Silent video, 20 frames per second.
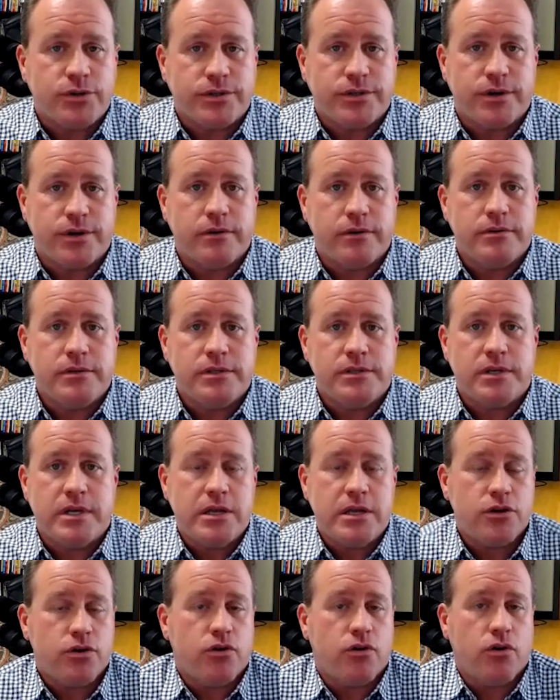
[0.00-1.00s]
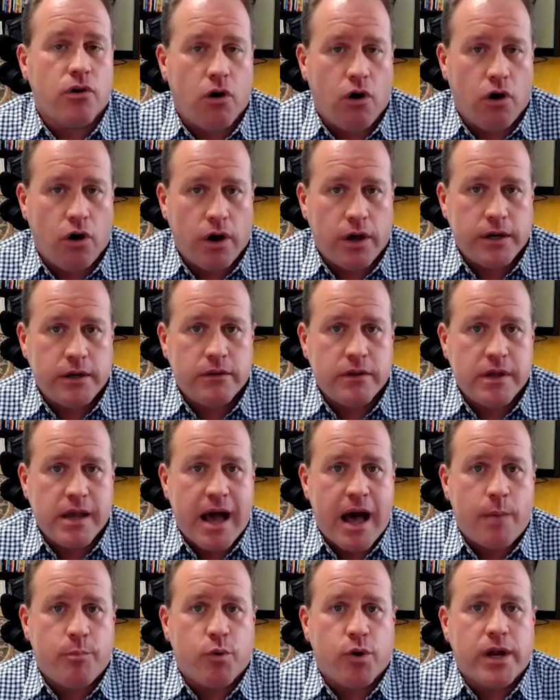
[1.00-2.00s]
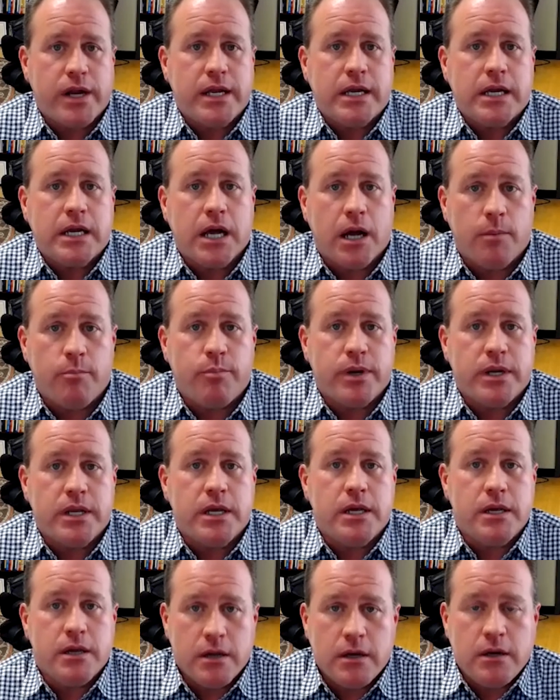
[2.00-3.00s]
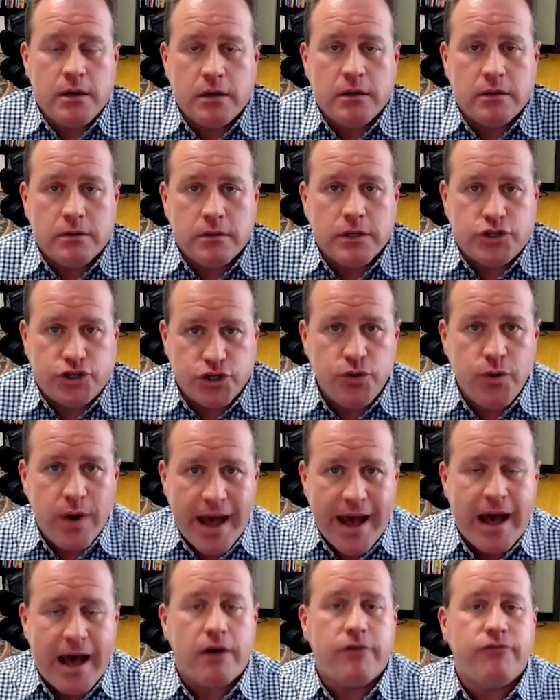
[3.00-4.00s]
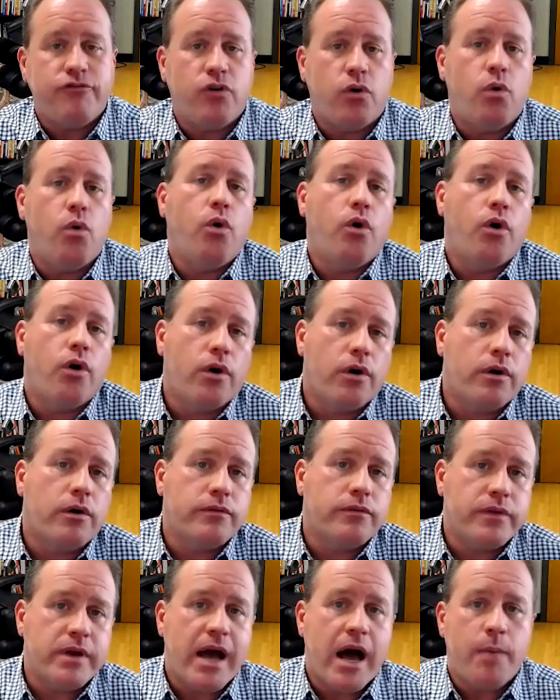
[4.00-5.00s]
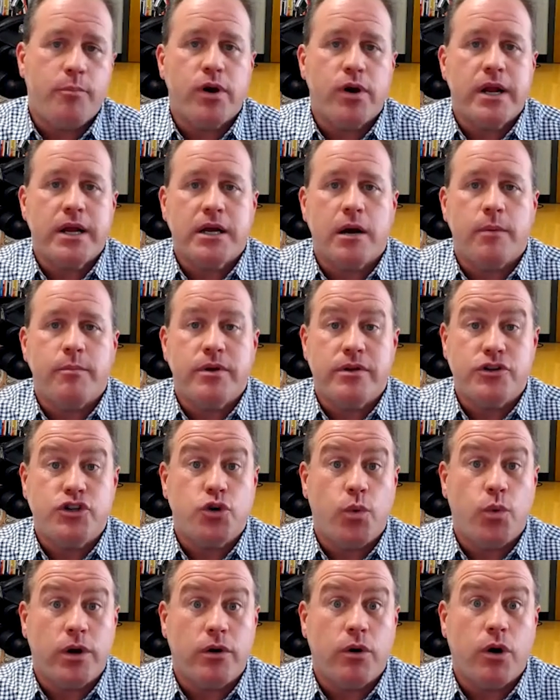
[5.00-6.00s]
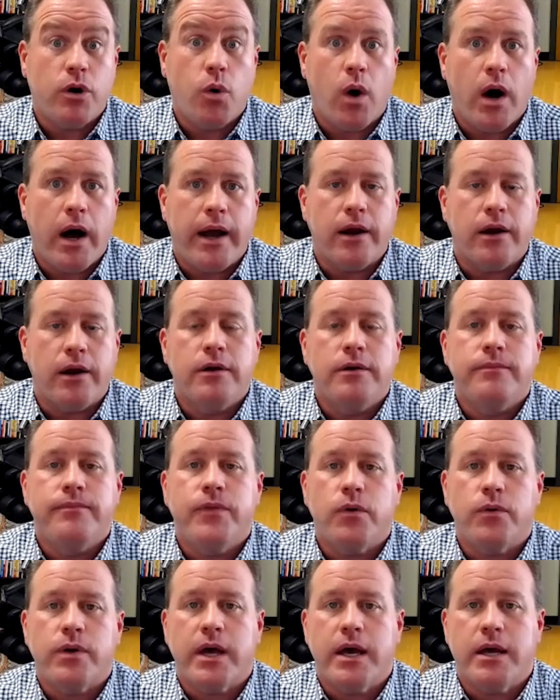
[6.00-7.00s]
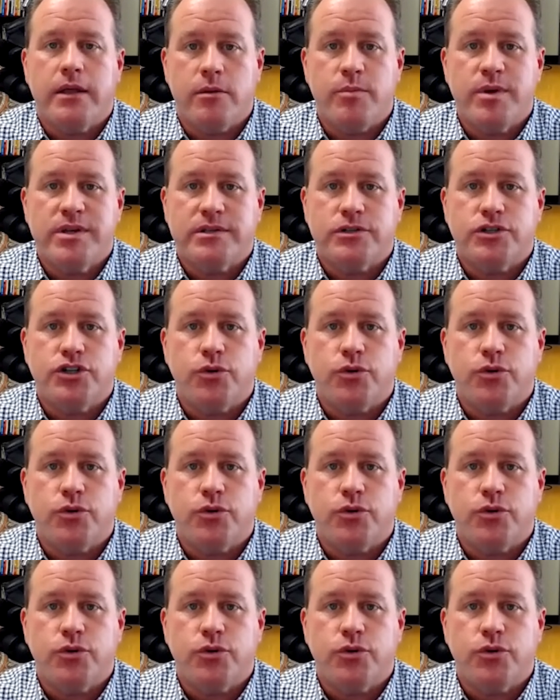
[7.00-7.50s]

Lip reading: returns, either on the operating company that you have or the operating company that you want to acquire, okay, the business